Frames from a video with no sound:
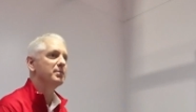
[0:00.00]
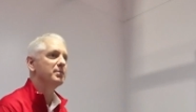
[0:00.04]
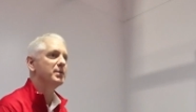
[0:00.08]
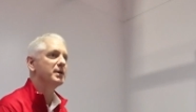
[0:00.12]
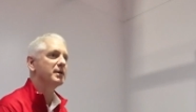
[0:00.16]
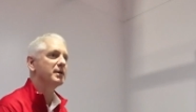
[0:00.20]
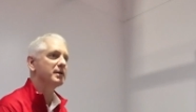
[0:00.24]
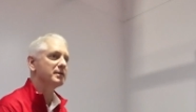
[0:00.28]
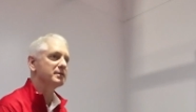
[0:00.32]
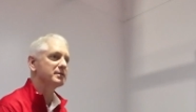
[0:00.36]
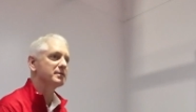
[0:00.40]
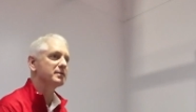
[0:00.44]

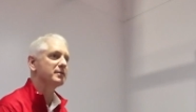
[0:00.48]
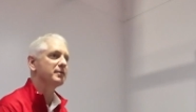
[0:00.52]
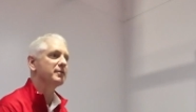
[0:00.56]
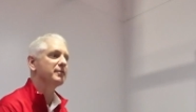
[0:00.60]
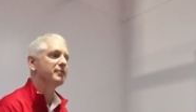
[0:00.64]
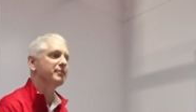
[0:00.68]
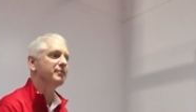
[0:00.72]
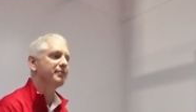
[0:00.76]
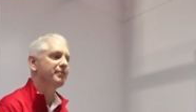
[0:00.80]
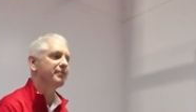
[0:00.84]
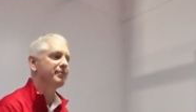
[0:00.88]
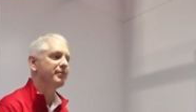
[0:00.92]
because
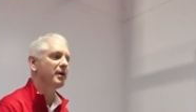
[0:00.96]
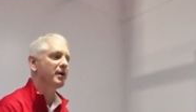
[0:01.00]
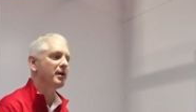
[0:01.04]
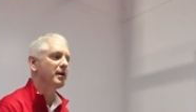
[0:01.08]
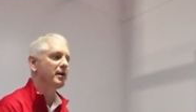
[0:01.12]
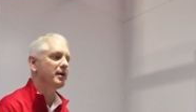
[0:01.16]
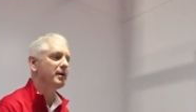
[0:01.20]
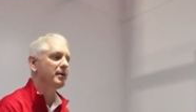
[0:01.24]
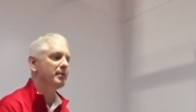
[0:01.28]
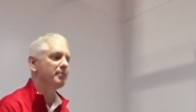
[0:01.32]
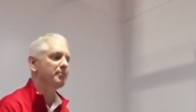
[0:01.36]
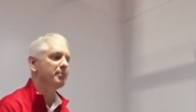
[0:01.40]
of
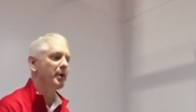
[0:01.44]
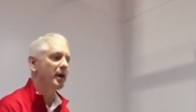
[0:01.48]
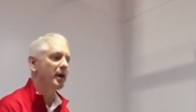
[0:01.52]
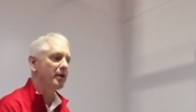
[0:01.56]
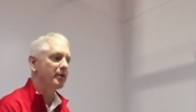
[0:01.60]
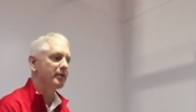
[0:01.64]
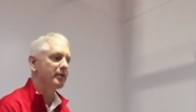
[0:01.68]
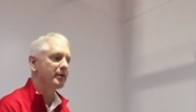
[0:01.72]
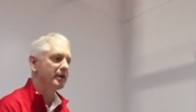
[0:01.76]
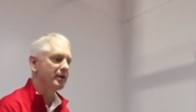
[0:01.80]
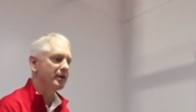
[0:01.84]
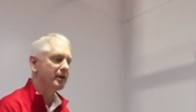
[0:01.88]

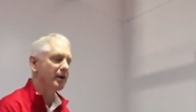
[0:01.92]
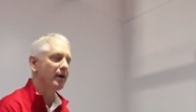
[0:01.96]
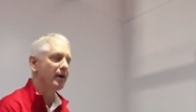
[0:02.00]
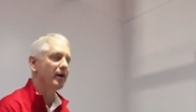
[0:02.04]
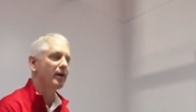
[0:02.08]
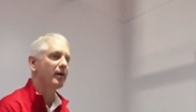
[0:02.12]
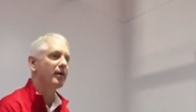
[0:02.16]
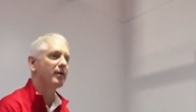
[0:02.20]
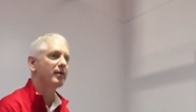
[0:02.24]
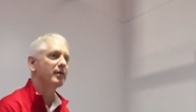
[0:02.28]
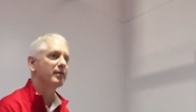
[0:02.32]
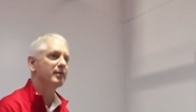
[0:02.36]
battery
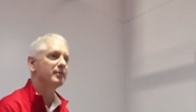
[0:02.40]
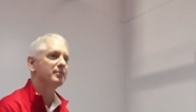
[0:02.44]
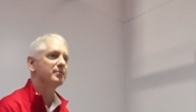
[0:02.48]
care.